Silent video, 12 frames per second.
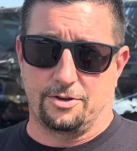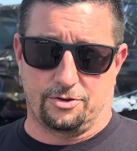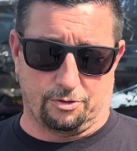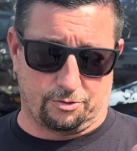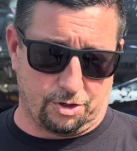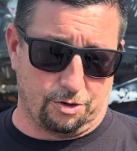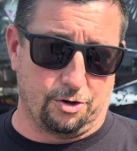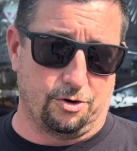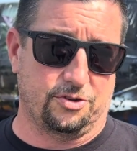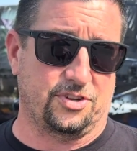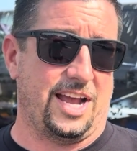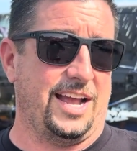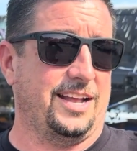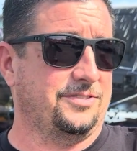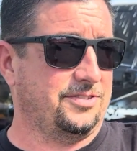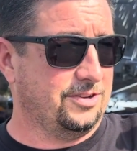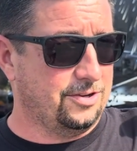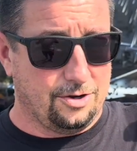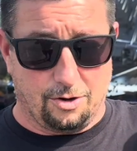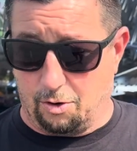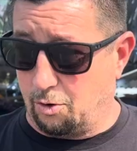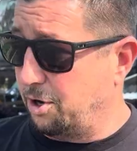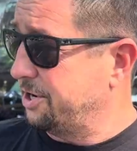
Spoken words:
So 2 new designs on